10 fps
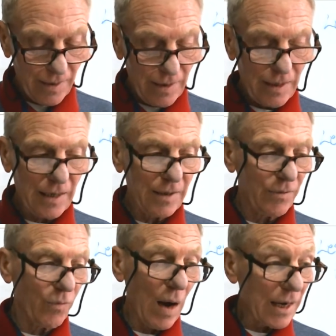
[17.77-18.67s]
And
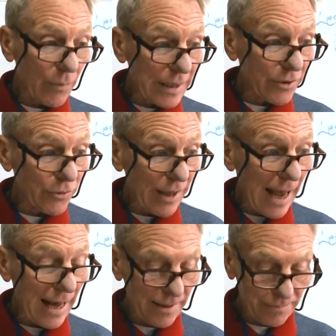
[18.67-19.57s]
why do we do
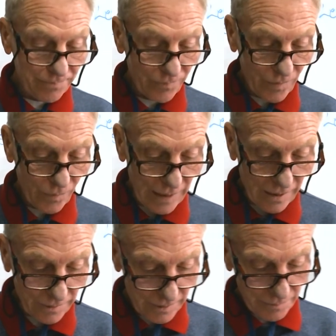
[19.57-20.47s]
that?
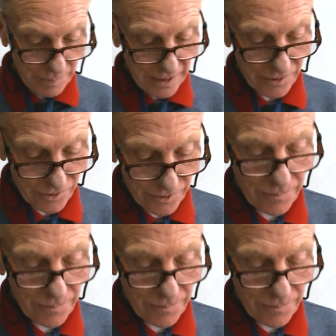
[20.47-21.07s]
Well, because